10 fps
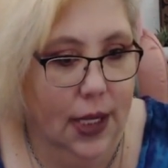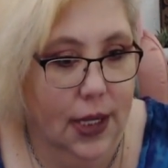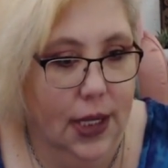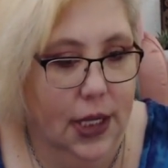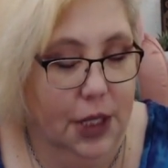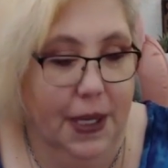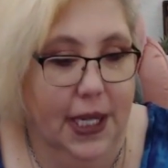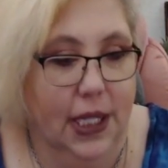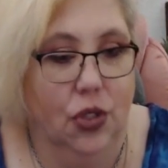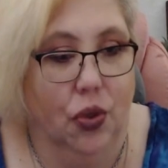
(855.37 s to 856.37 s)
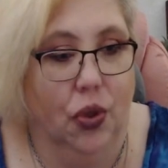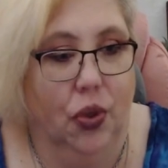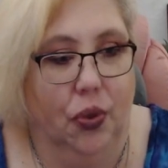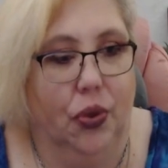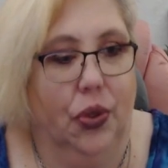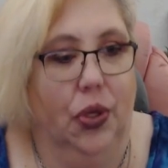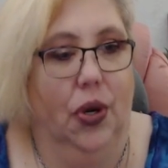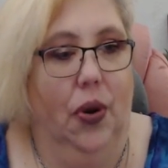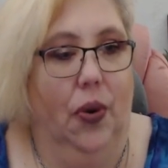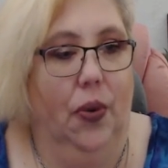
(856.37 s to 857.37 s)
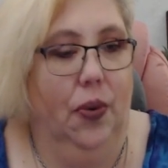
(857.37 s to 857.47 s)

speaking truth, you know,